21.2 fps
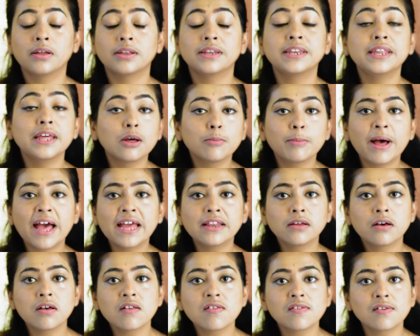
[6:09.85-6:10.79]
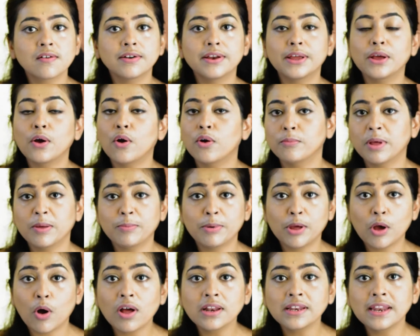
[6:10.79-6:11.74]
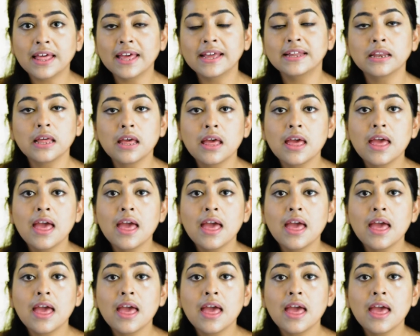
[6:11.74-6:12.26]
nearby nursery or maybe online,